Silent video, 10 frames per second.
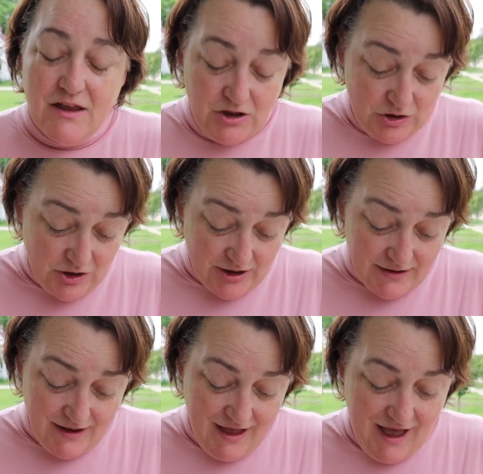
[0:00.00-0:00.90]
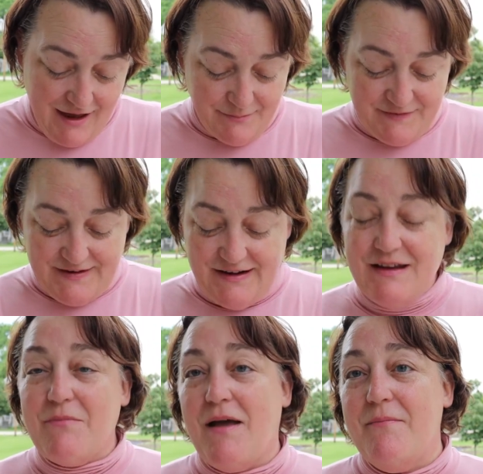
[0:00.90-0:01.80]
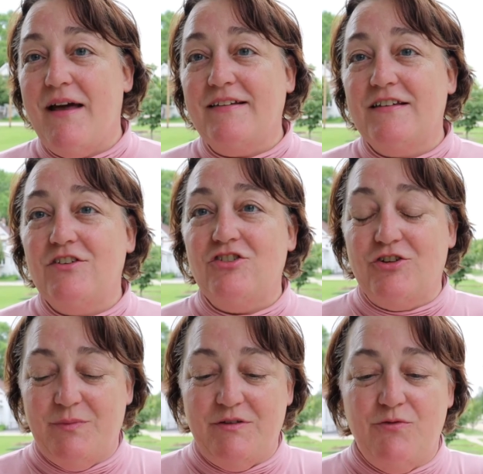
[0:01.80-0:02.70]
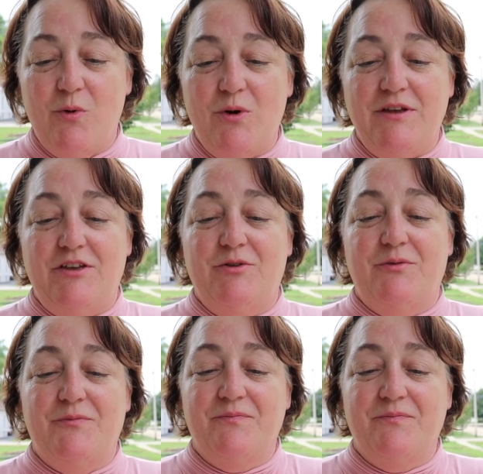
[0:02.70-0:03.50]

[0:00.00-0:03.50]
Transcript: Look, I am sending my messenger before you.